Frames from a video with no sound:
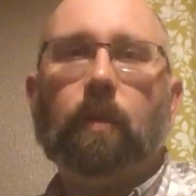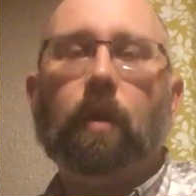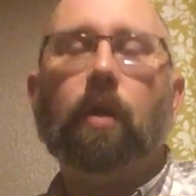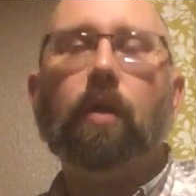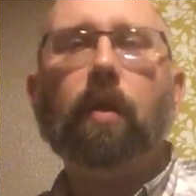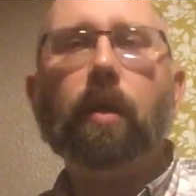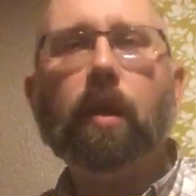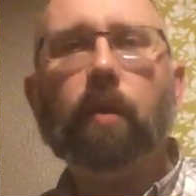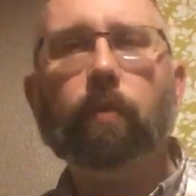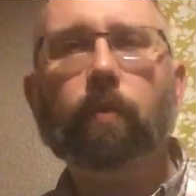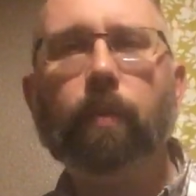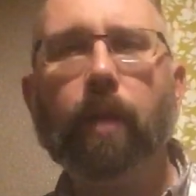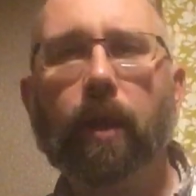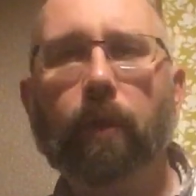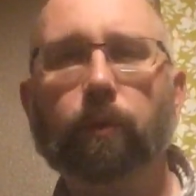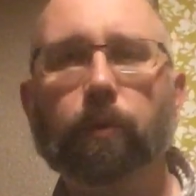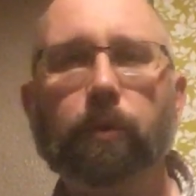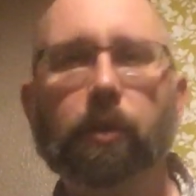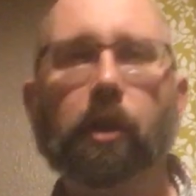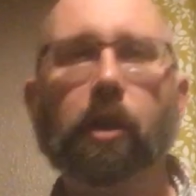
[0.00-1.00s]
All right,
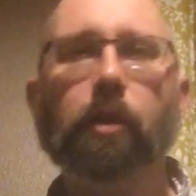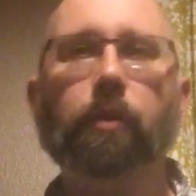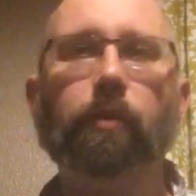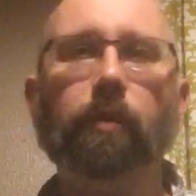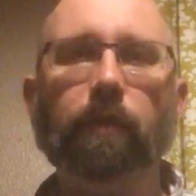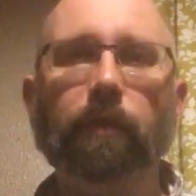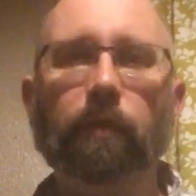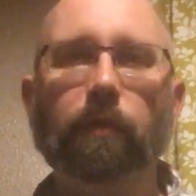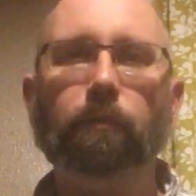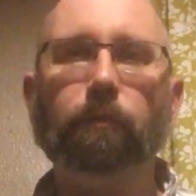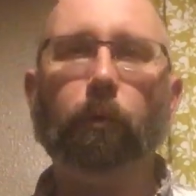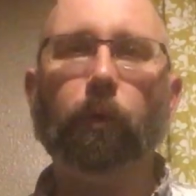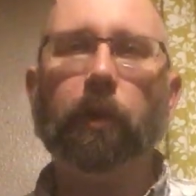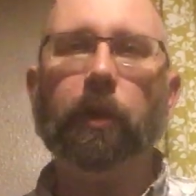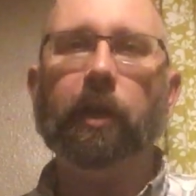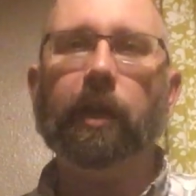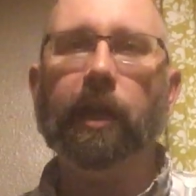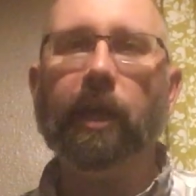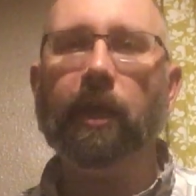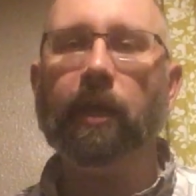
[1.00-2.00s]
back with another review for
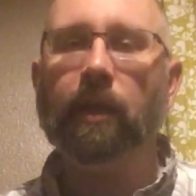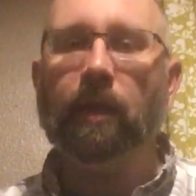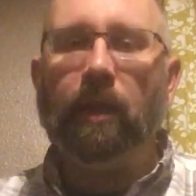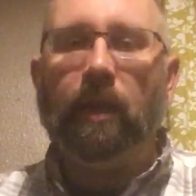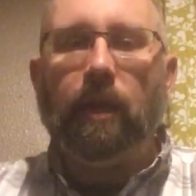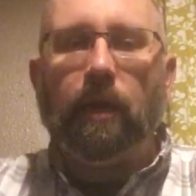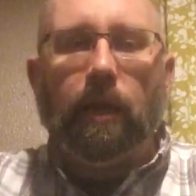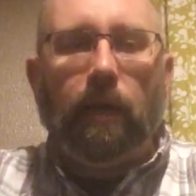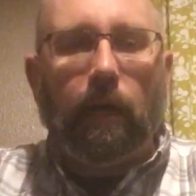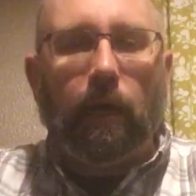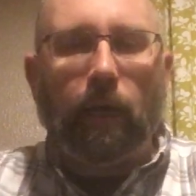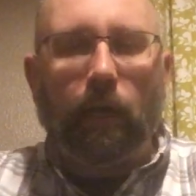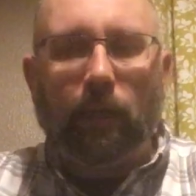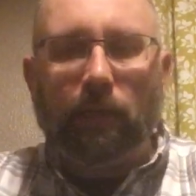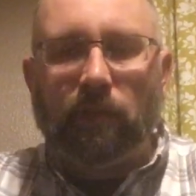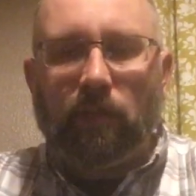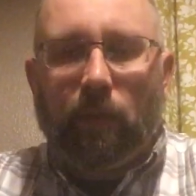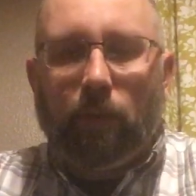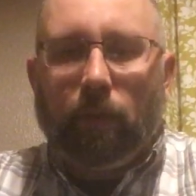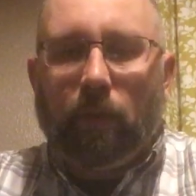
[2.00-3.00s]
you today.
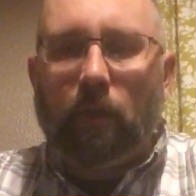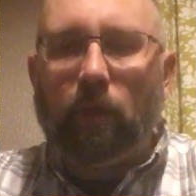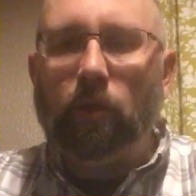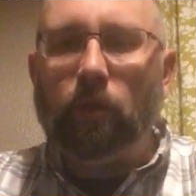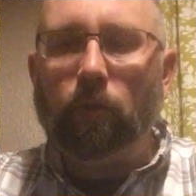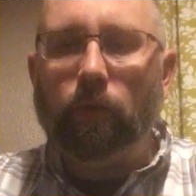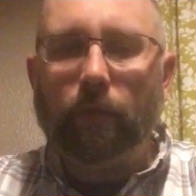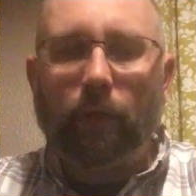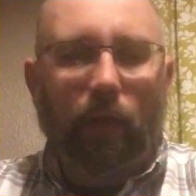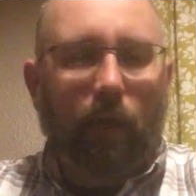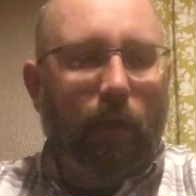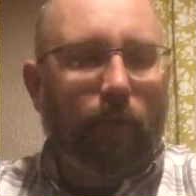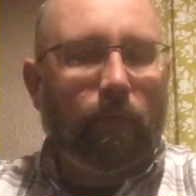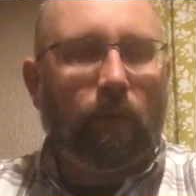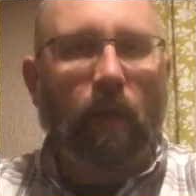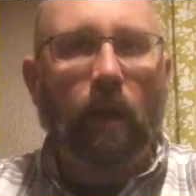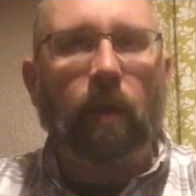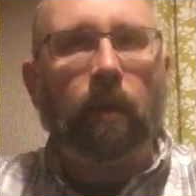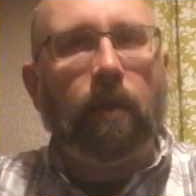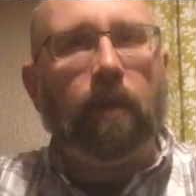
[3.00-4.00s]
It's something new that I have
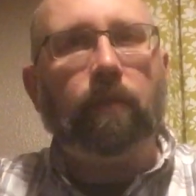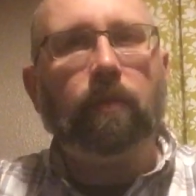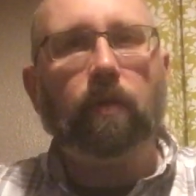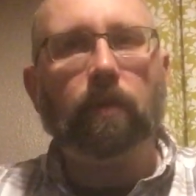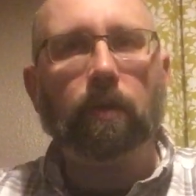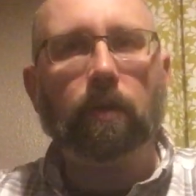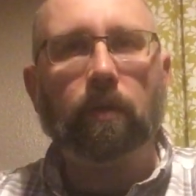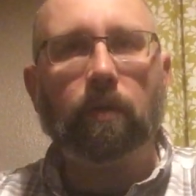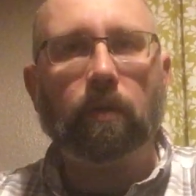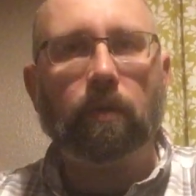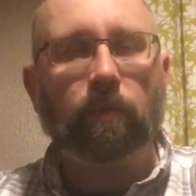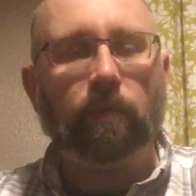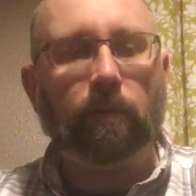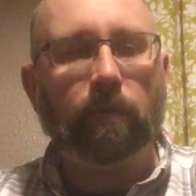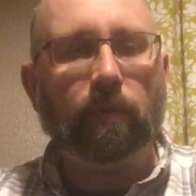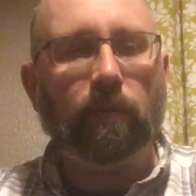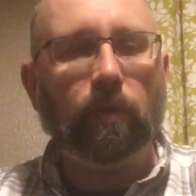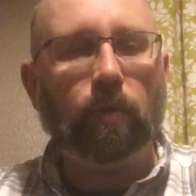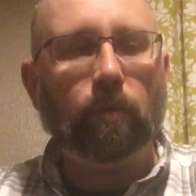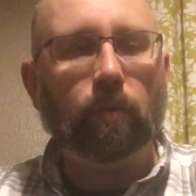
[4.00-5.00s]
not ever
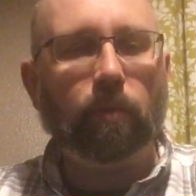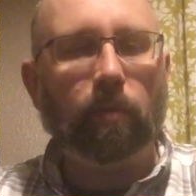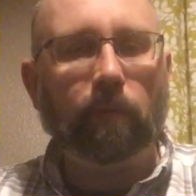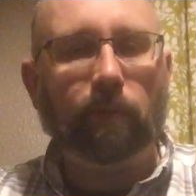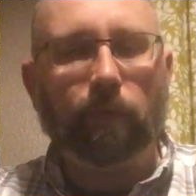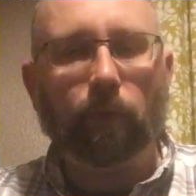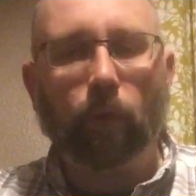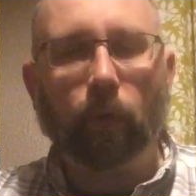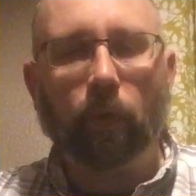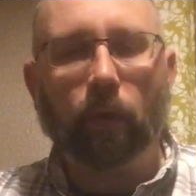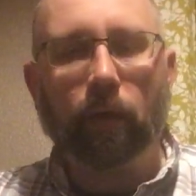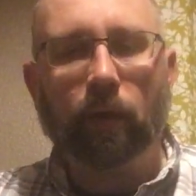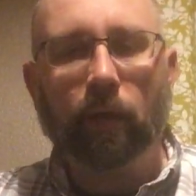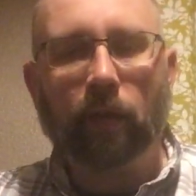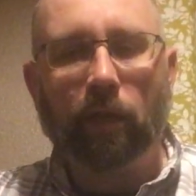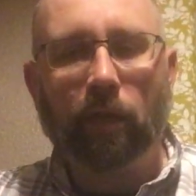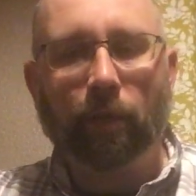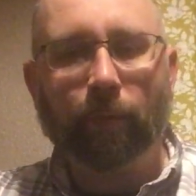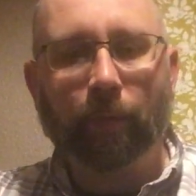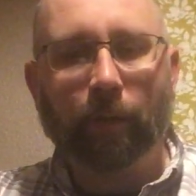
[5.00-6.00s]
reviewed before in
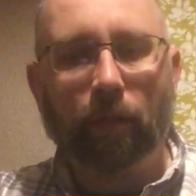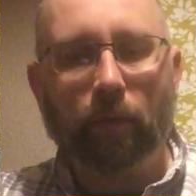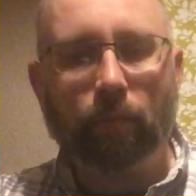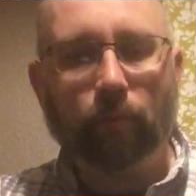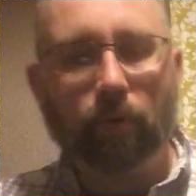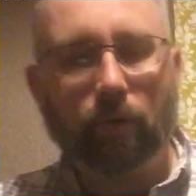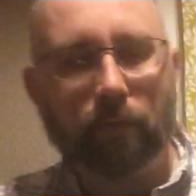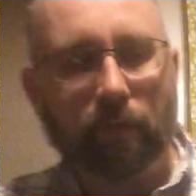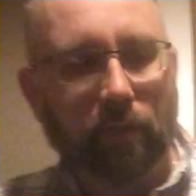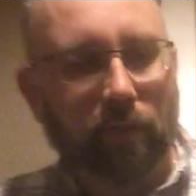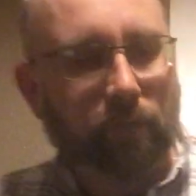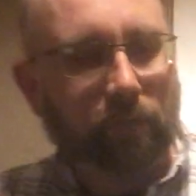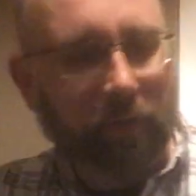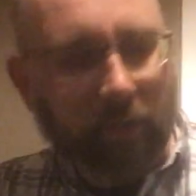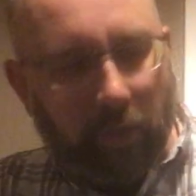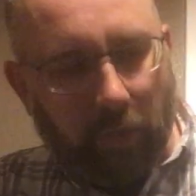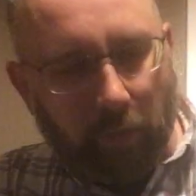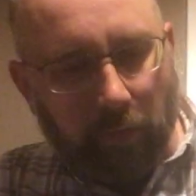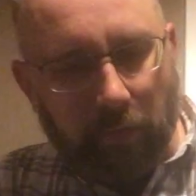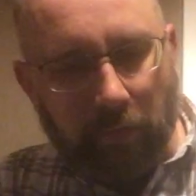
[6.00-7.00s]
any of my other previous
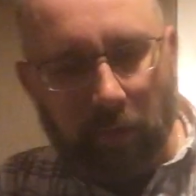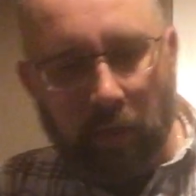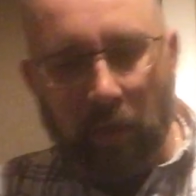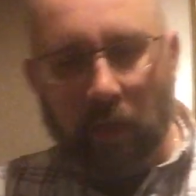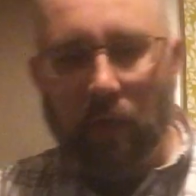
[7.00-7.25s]
videos.